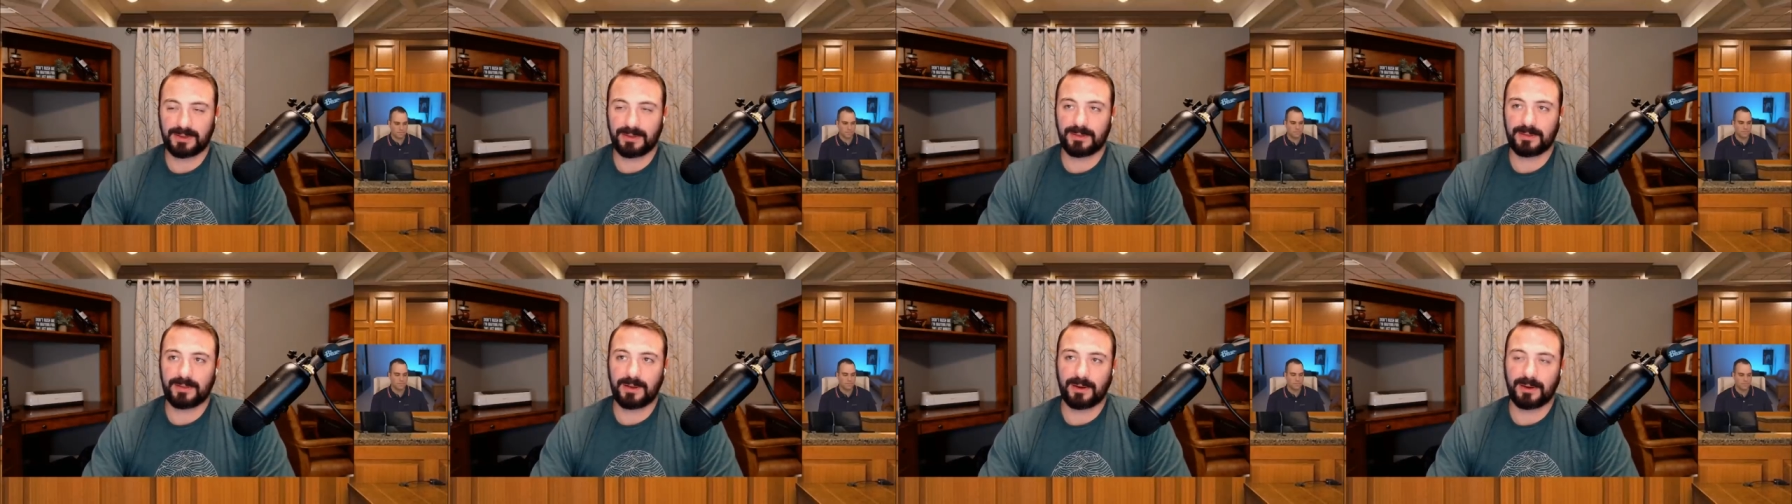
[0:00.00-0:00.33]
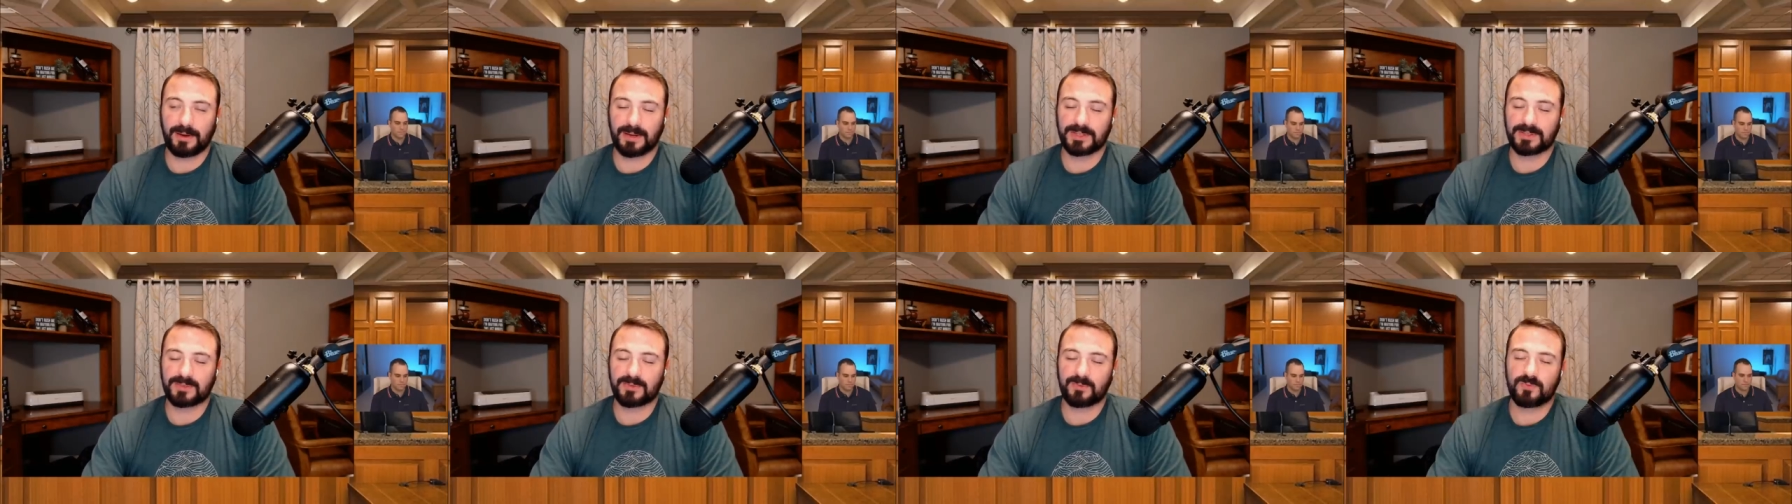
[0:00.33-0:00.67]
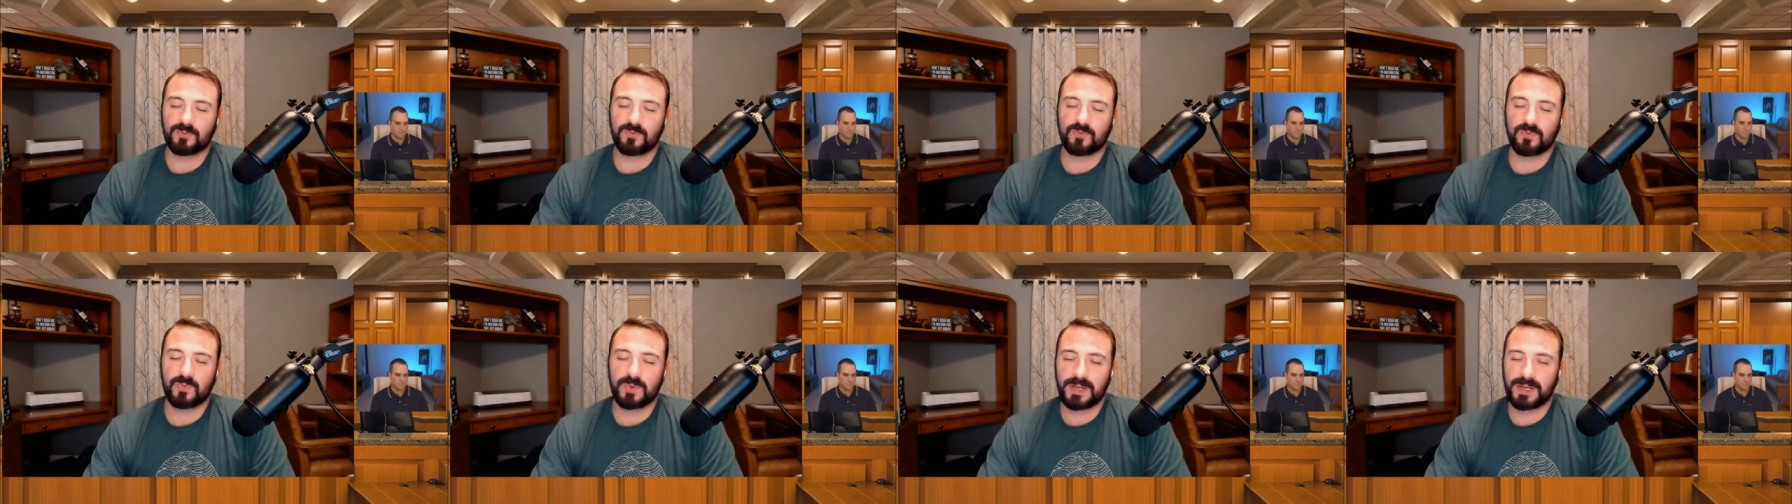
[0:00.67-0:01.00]
there is
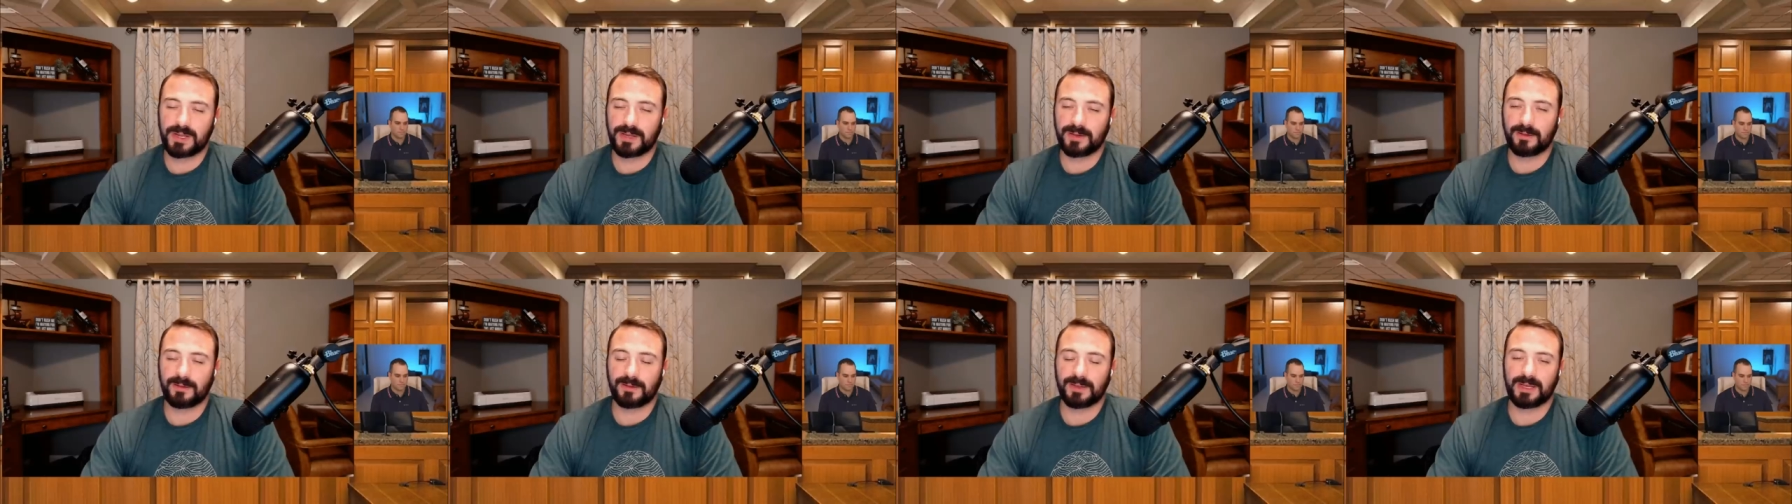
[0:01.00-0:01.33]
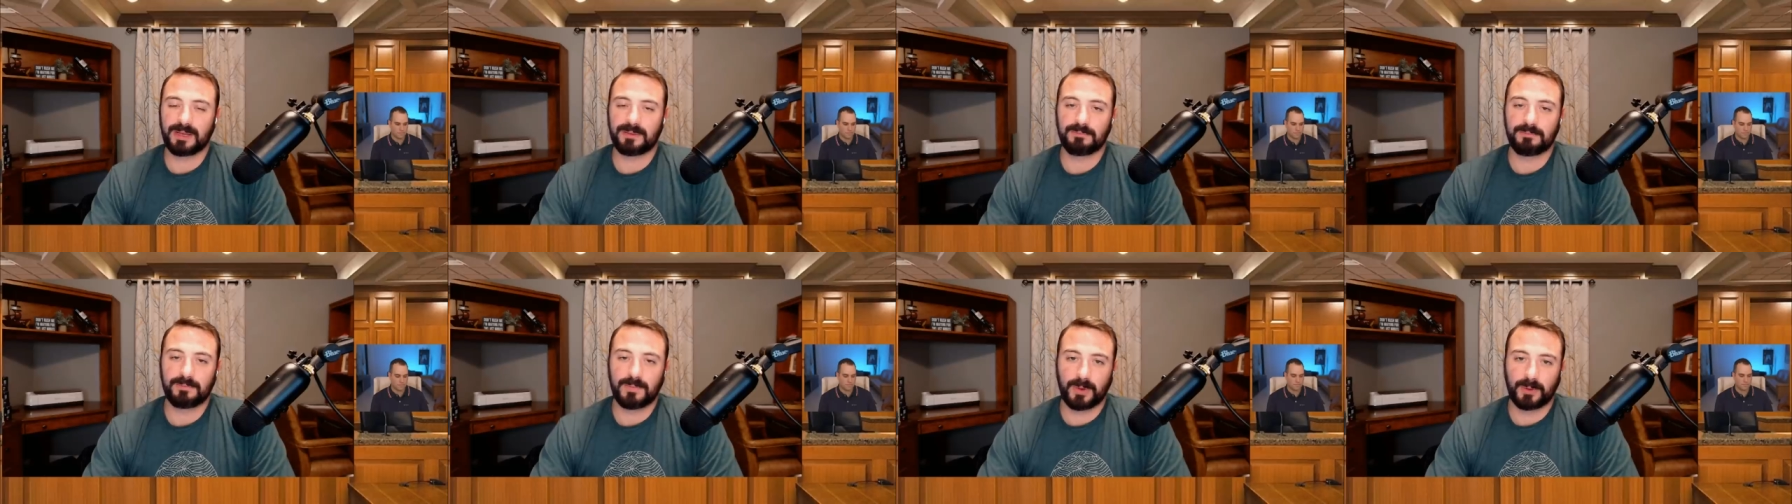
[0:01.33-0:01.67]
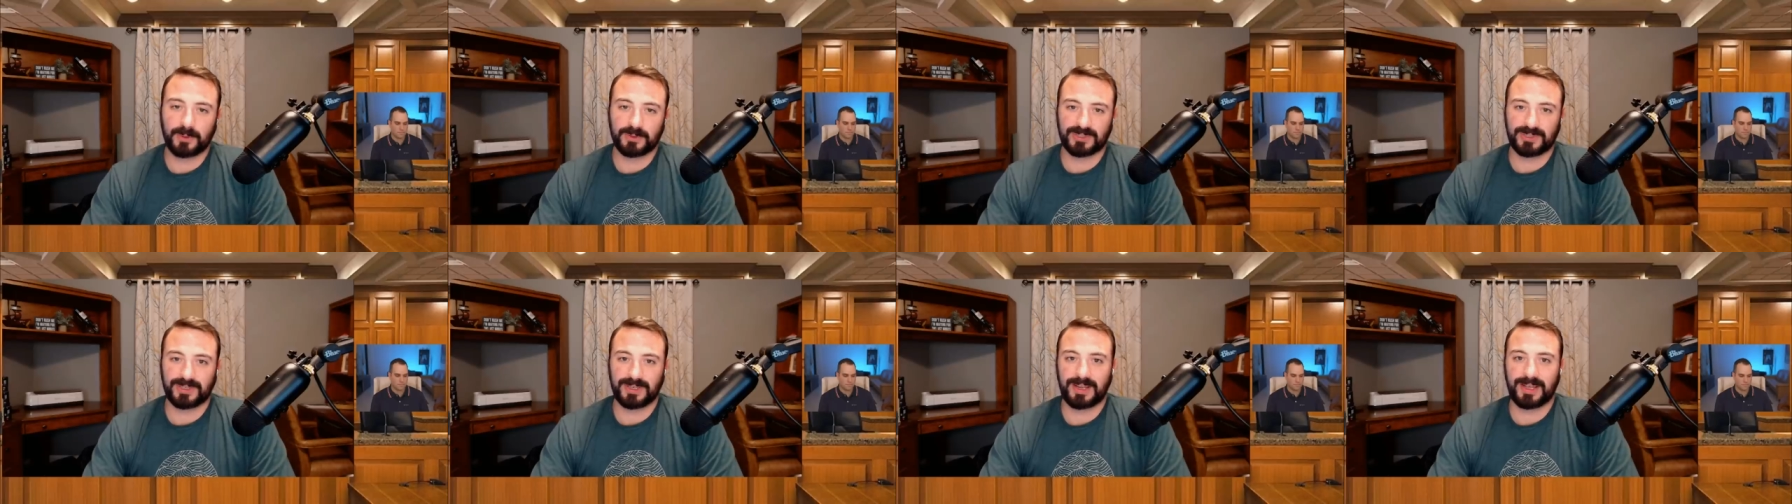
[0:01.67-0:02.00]
real emotion